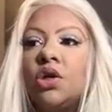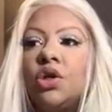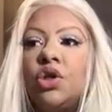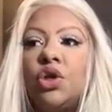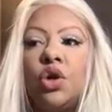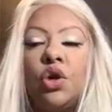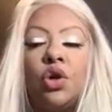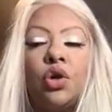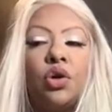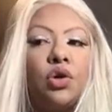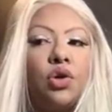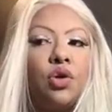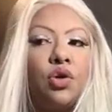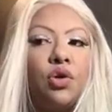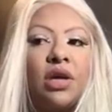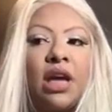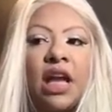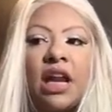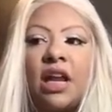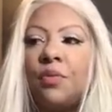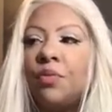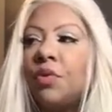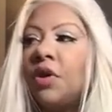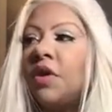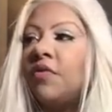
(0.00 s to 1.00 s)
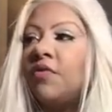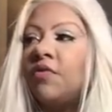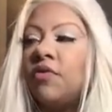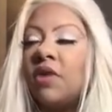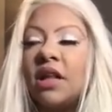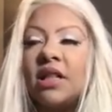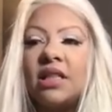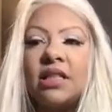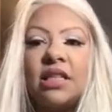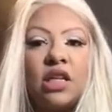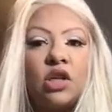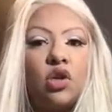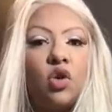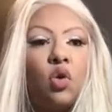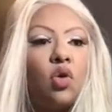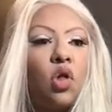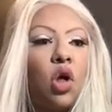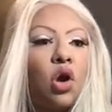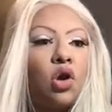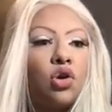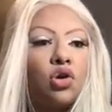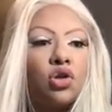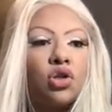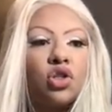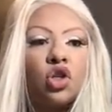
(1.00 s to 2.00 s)
you're getting rid of friends that no
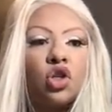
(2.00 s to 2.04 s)
longer